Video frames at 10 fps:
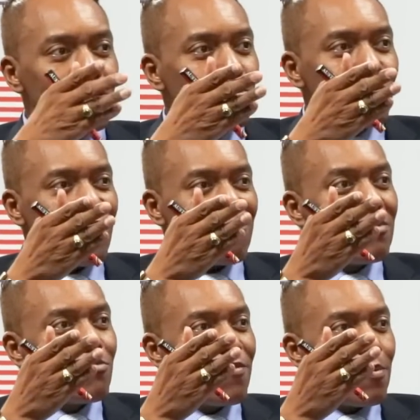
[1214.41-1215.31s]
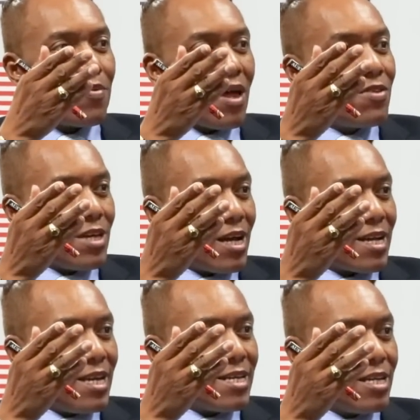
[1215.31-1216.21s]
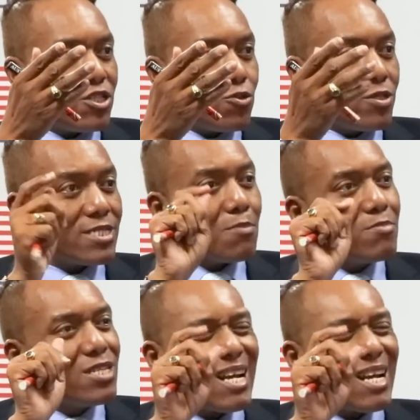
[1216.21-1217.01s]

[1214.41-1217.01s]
I suppose I've been briefed about the Agalega issue. It's not been